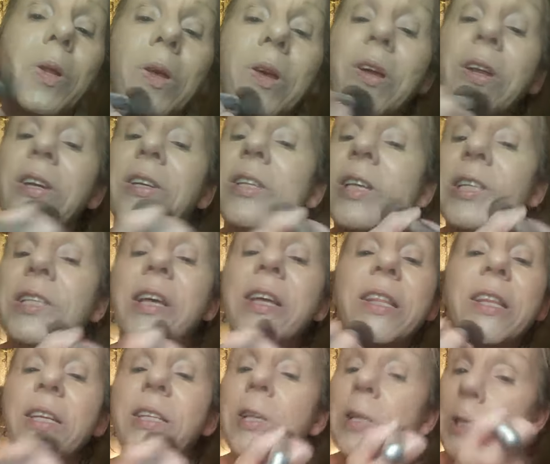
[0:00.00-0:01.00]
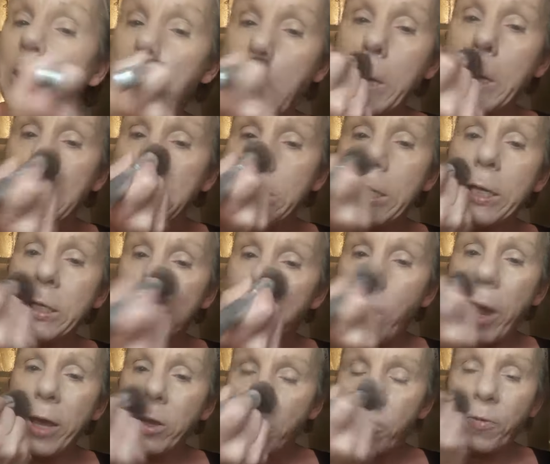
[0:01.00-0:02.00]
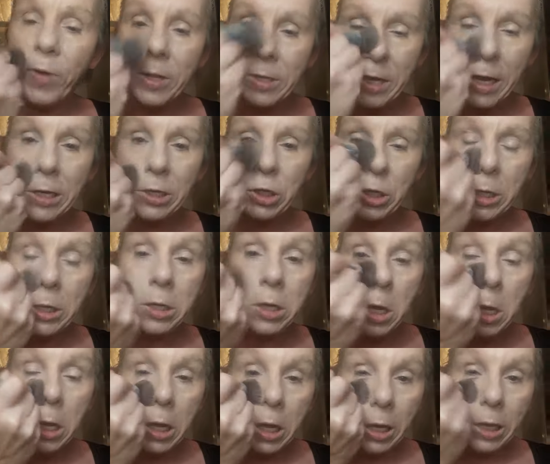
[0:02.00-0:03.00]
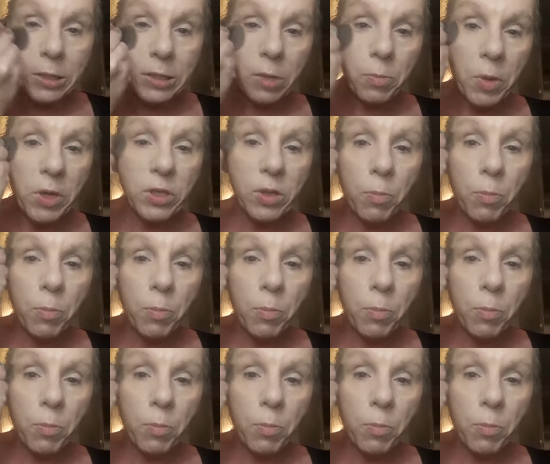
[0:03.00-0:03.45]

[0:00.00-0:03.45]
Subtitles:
And as I said, this is the easiest way. Your foundation is the most